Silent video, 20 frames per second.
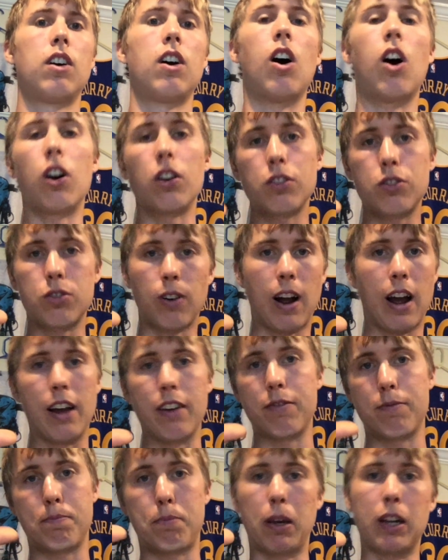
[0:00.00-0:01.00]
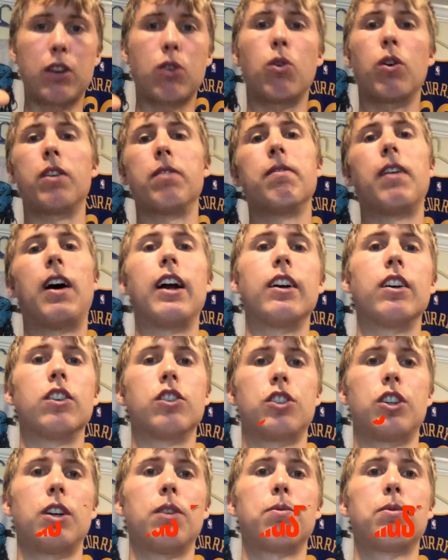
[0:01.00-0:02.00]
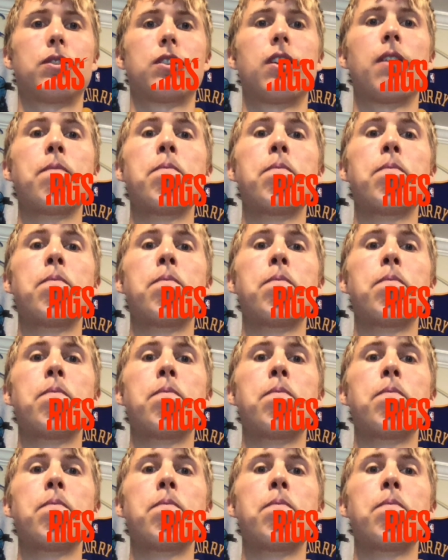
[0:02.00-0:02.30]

hard drive Bitcoin miner chips,